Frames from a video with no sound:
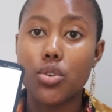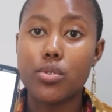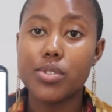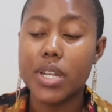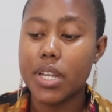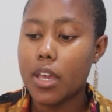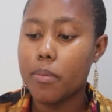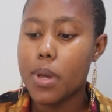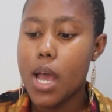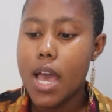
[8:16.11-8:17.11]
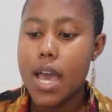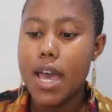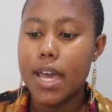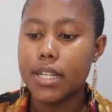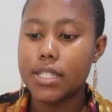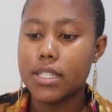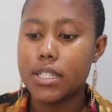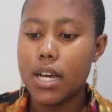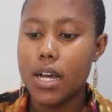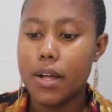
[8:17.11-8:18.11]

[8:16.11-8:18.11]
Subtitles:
your username and